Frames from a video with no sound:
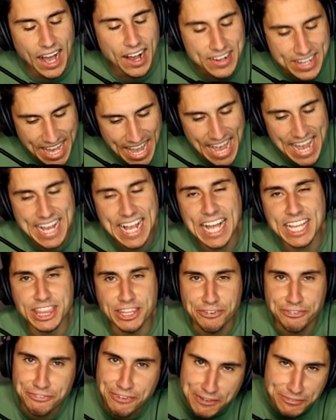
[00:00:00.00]
Okay, I got
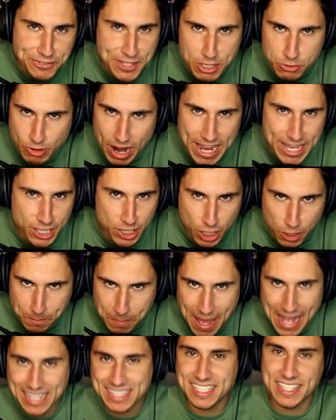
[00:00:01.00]
the 50 regular
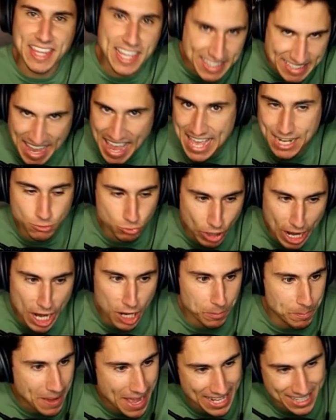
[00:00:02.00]
pets and the 10
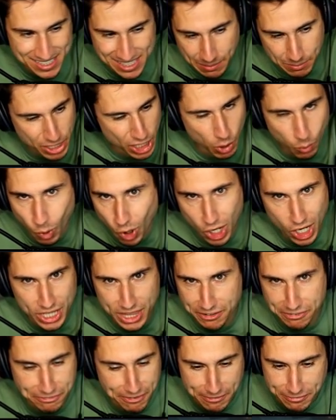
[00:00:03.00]
rare pets. I'm going to work on
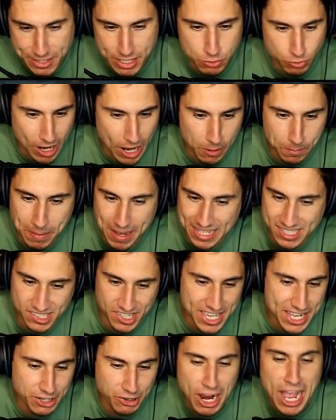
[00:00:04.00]
the 50 rare pets
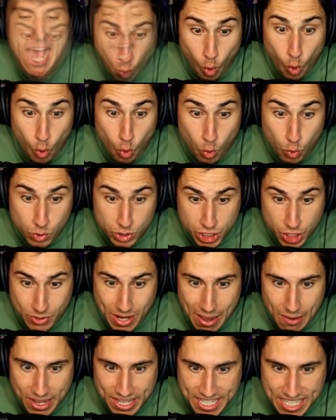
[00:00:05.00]
later. Oh, so
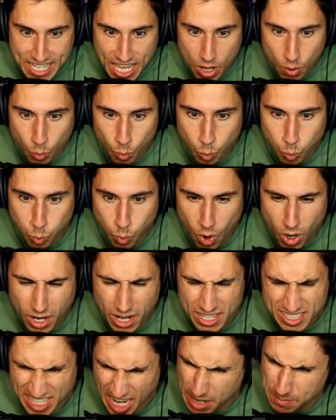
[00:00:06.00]
now I could get
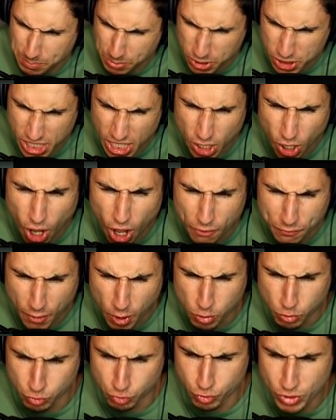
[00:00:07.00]
10% off
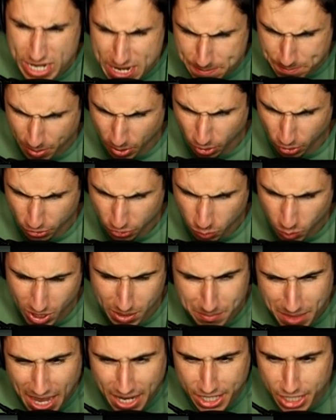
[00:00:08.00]
a rebirth. Well,
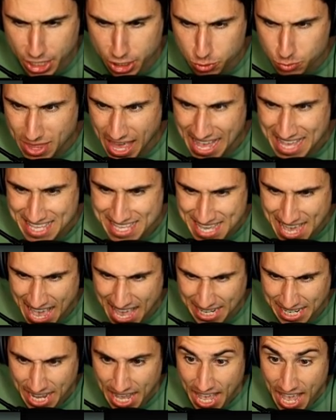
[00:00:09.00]
I'm not going to do that
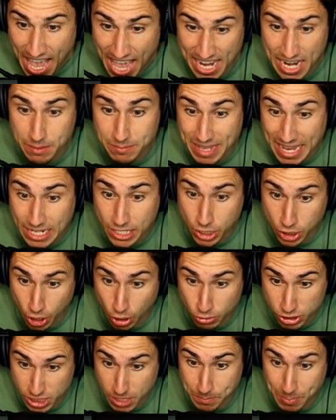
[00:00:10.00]
yet. And I'm getting
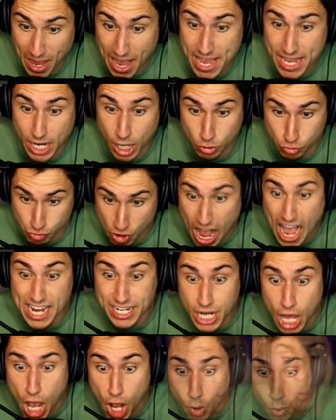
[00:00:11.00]
close to buying a
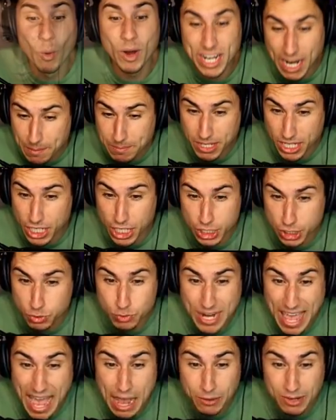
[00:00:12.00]
rhino. What I'm going to do
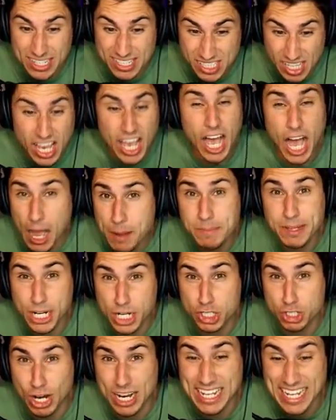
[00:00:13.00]
now is I'm going
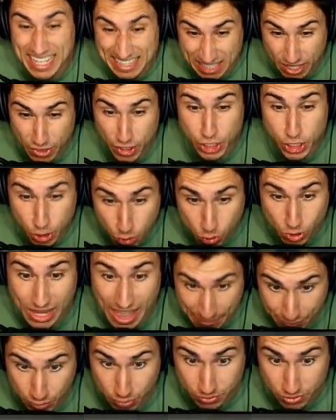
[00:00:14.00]
to try to get to the new
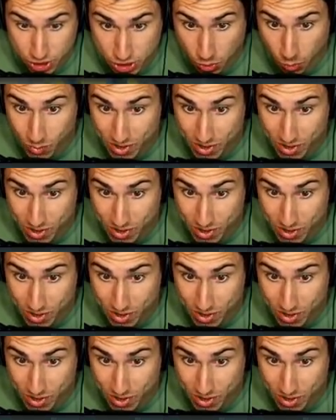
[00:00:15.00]
level. So